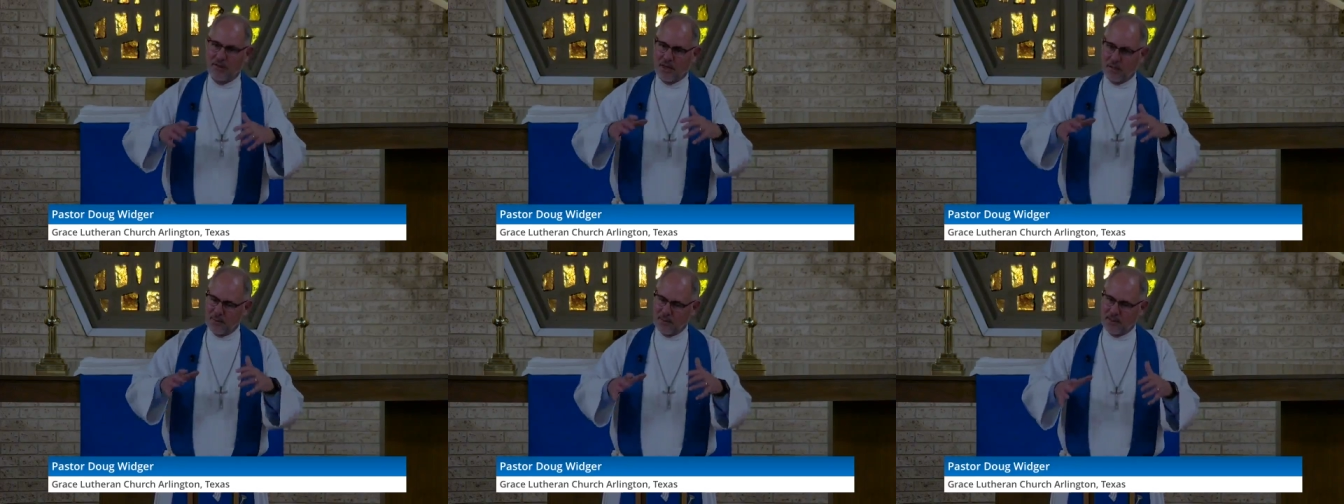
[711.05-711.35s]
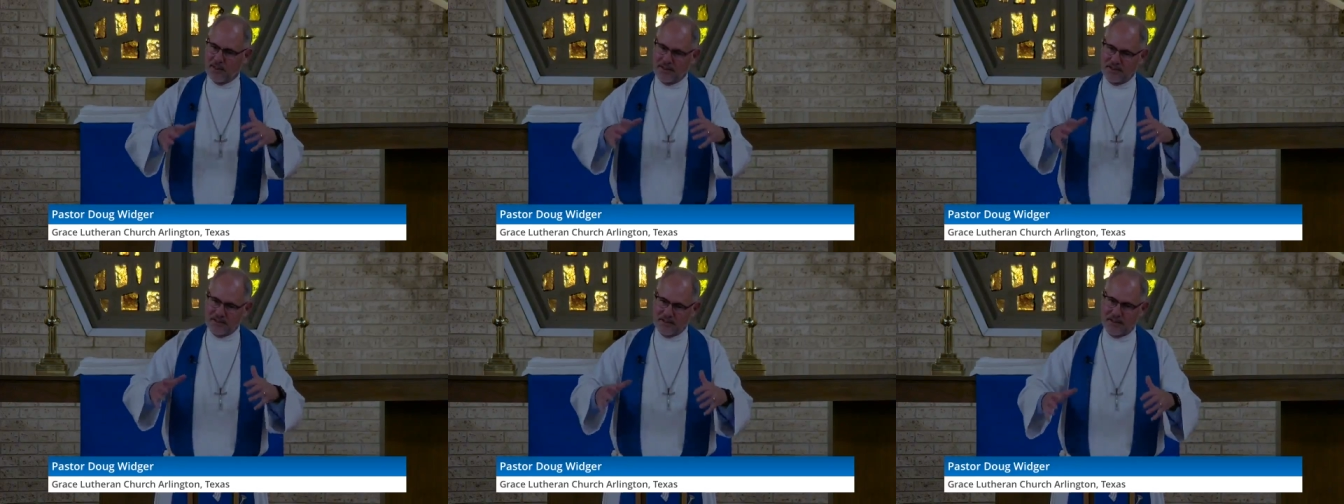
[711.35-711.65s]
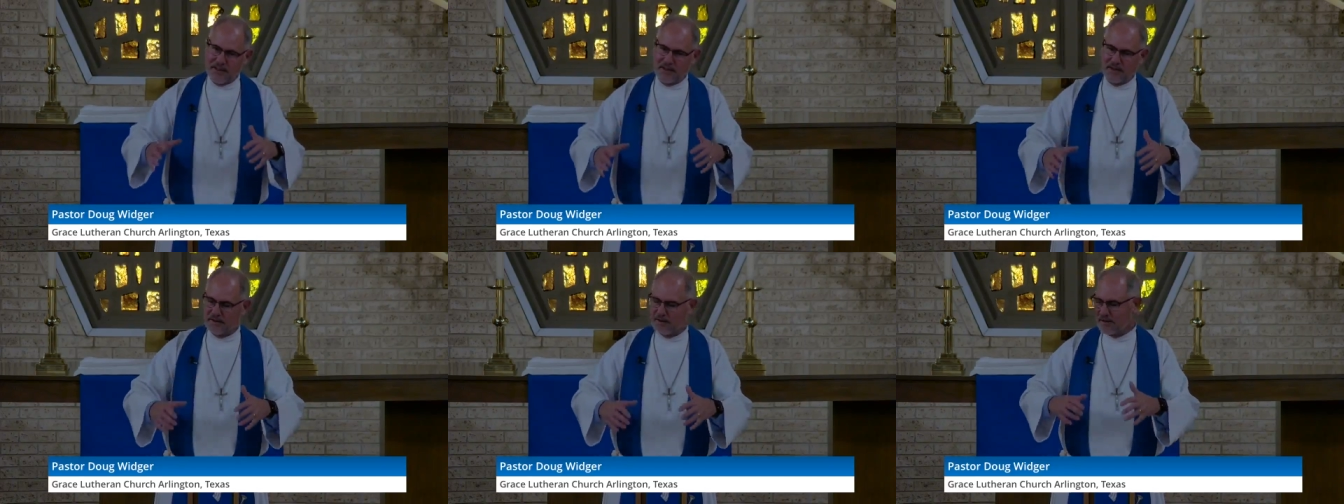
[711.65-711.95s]
a
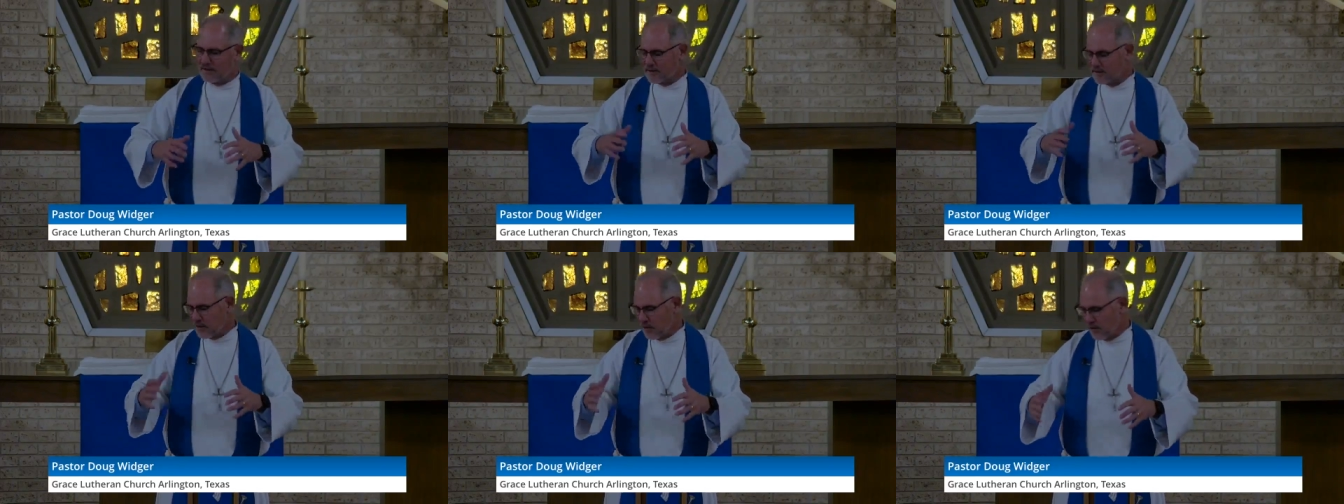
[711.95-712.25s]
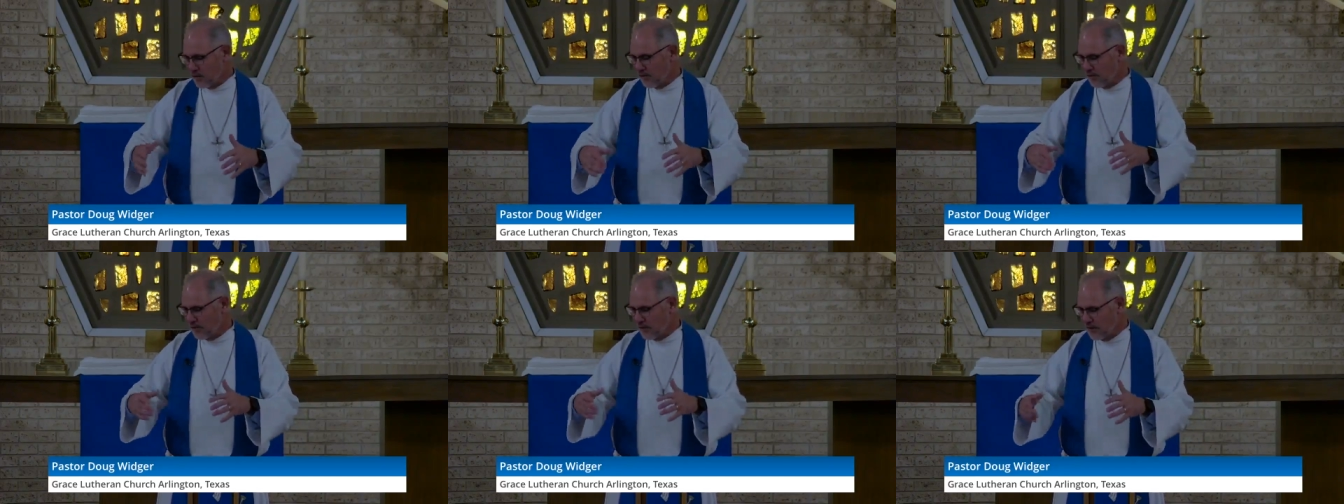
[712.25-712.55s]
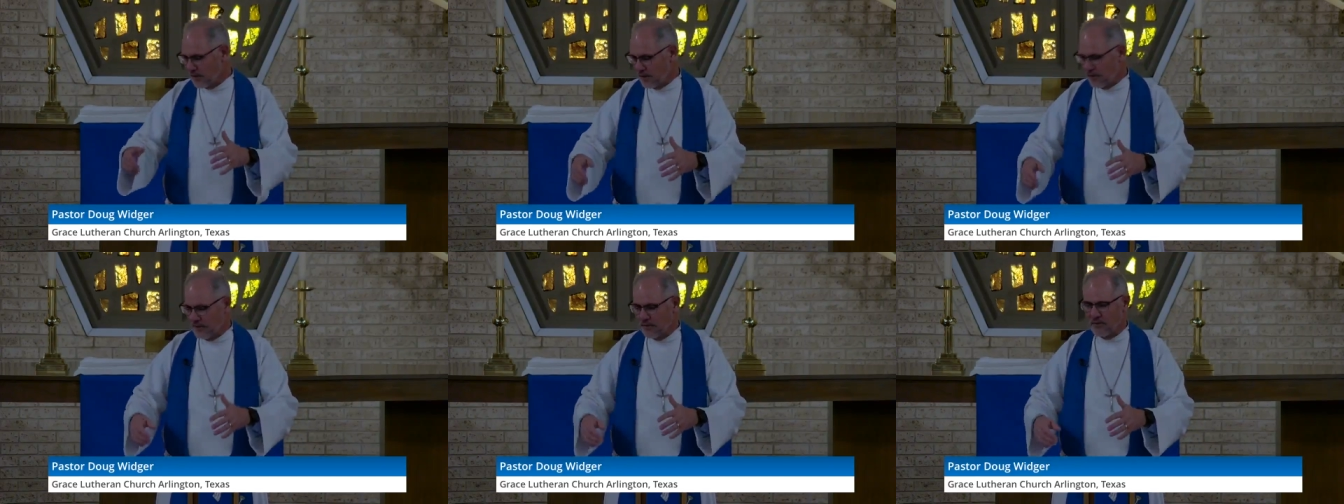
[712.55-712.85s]
place like this
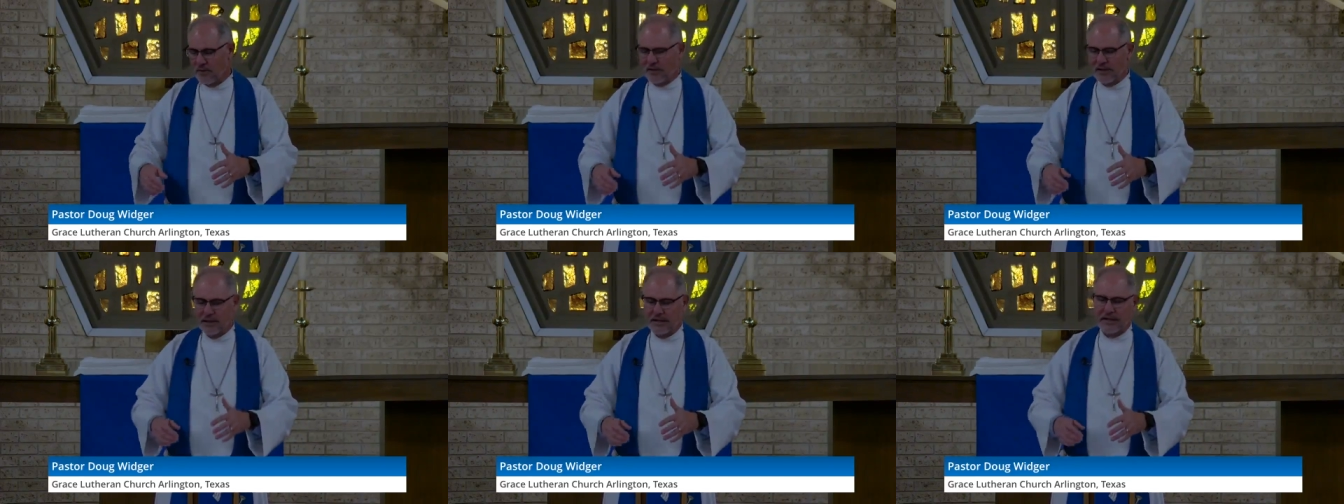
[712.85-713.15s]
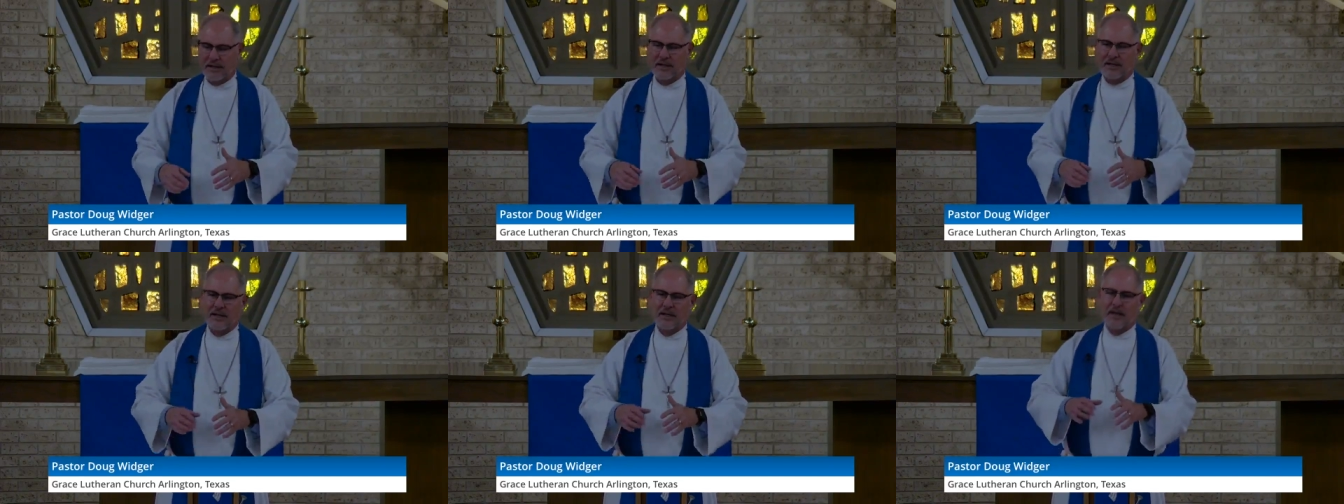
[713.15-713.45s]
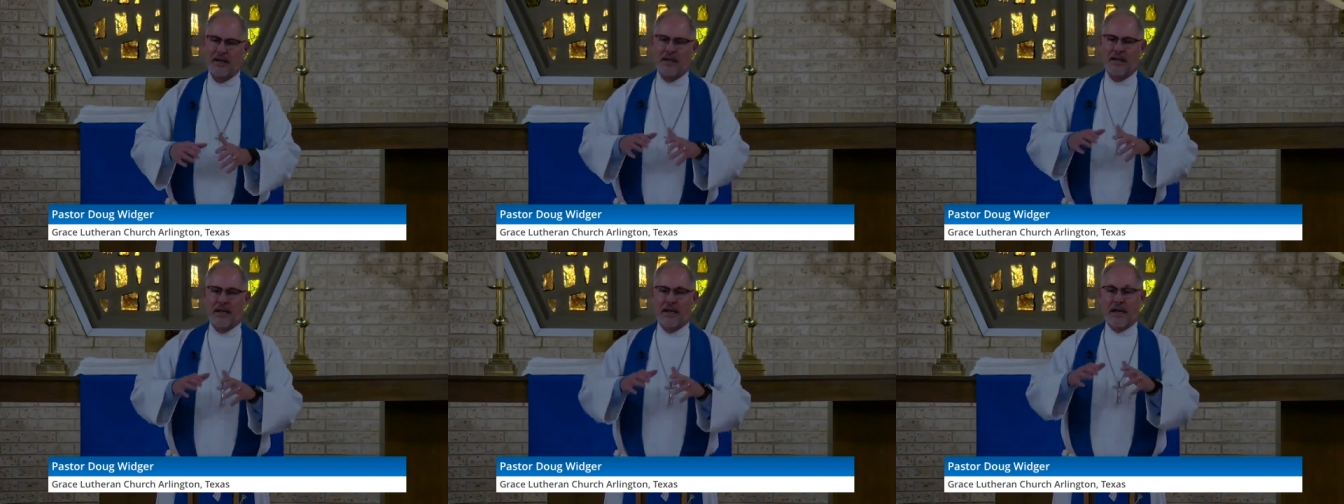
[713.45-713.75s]
over and over again
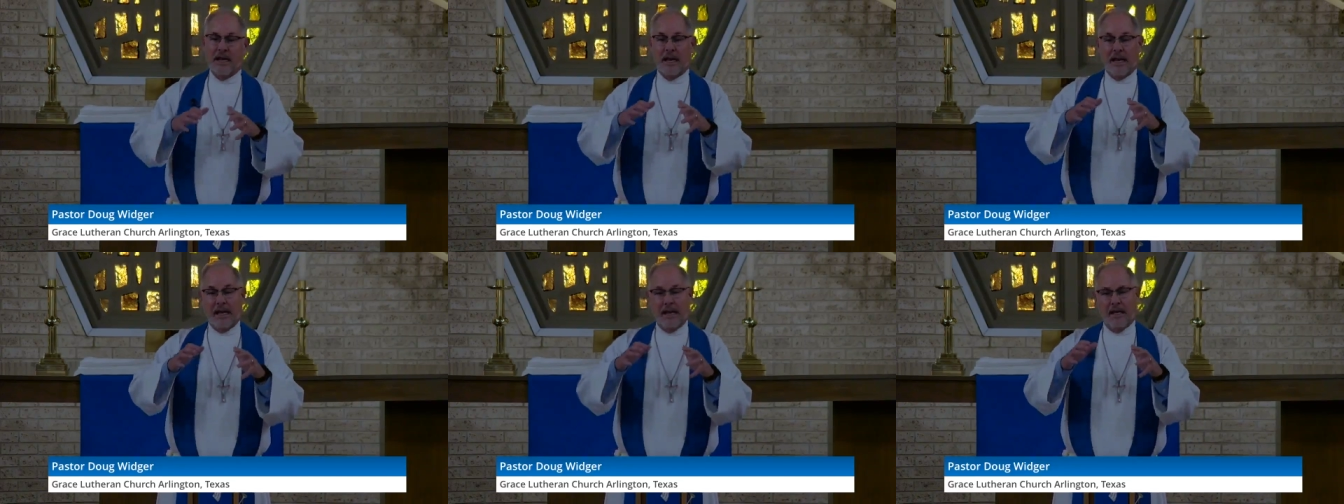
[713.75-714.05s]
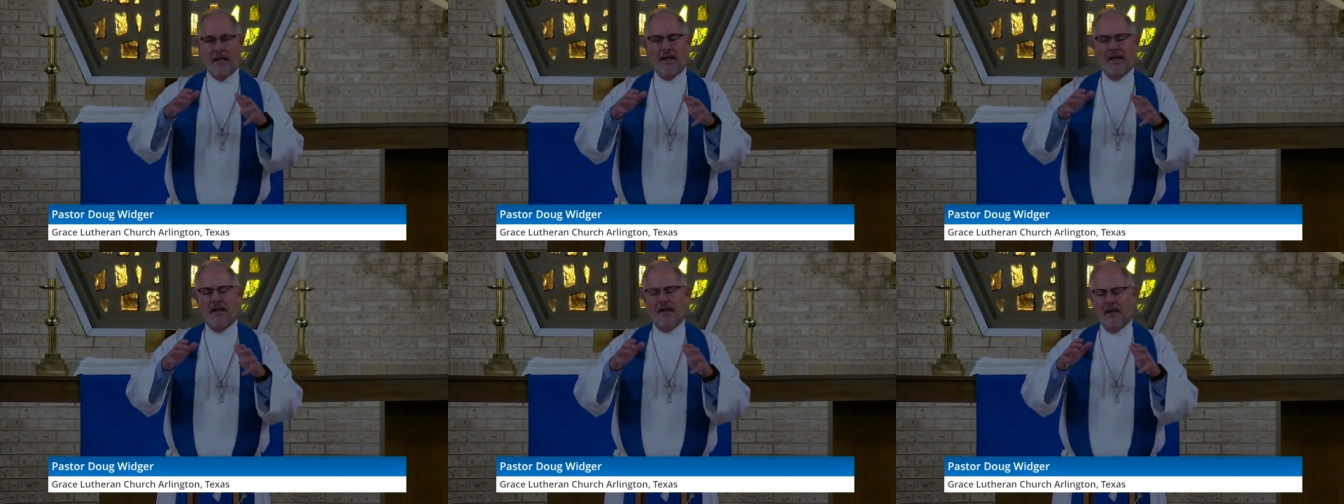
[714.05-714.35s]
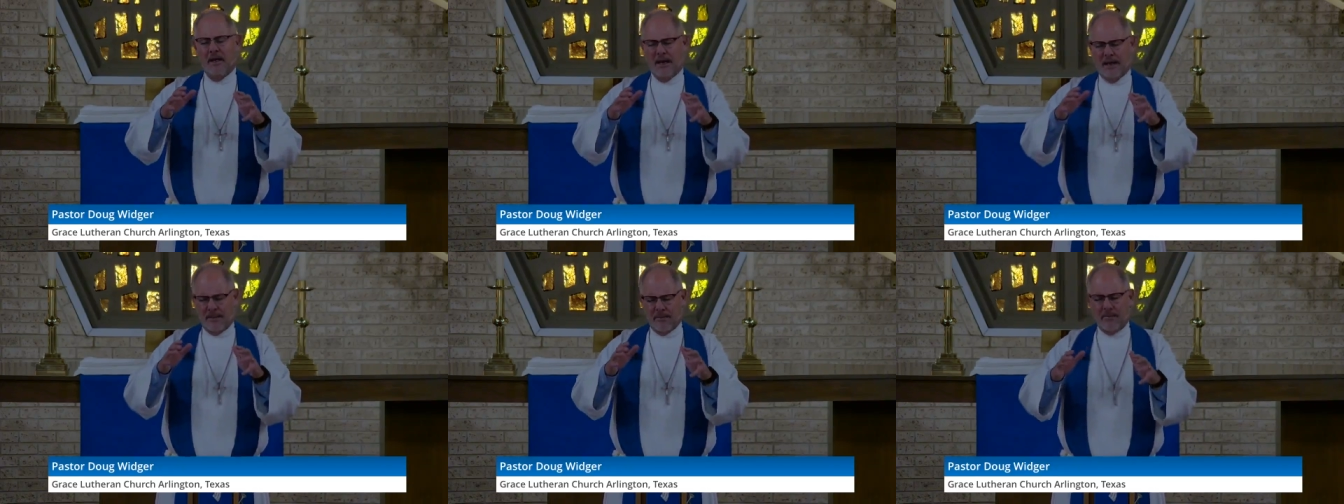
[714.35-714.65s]

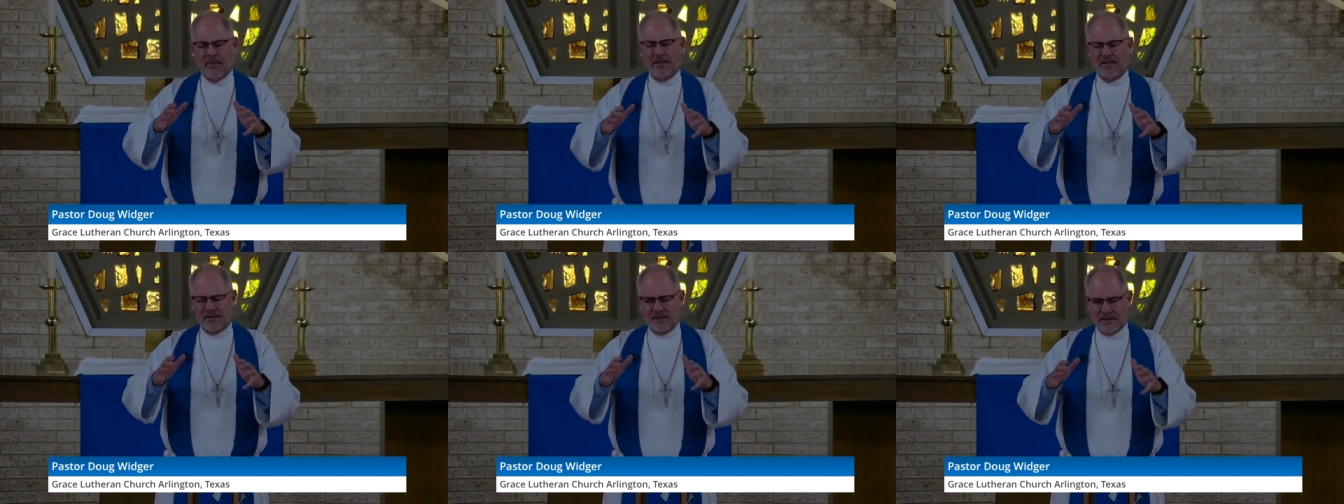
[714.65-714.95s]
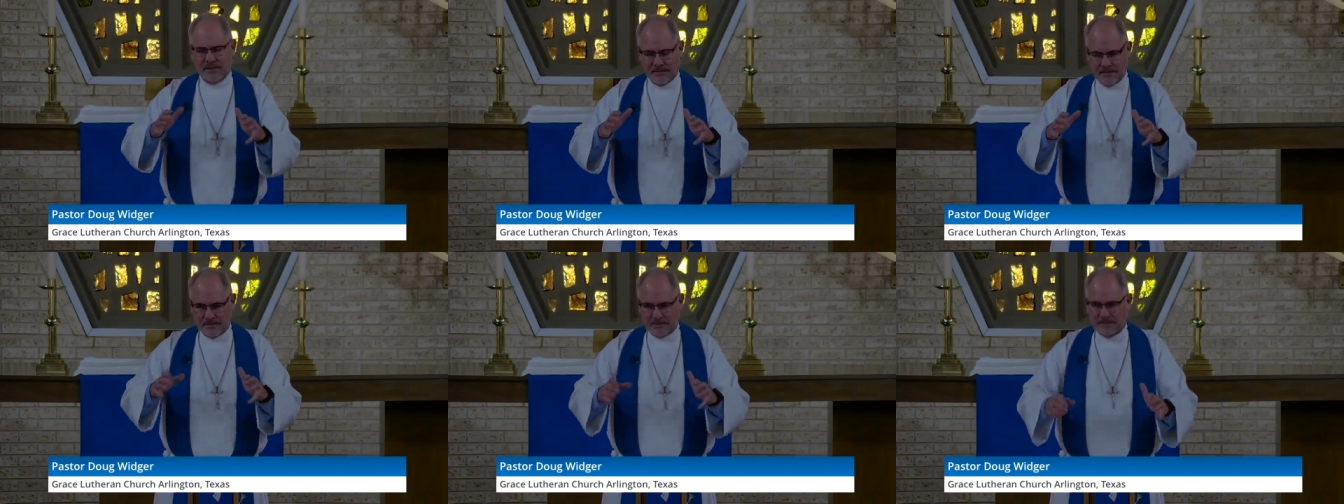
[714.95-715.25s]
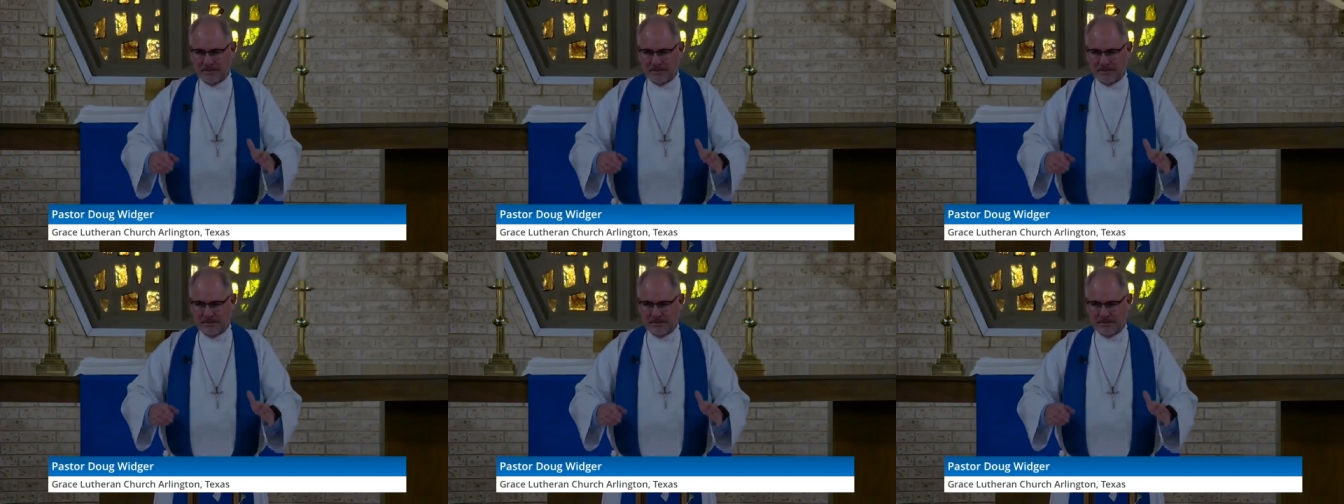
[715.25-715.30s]
and miss it.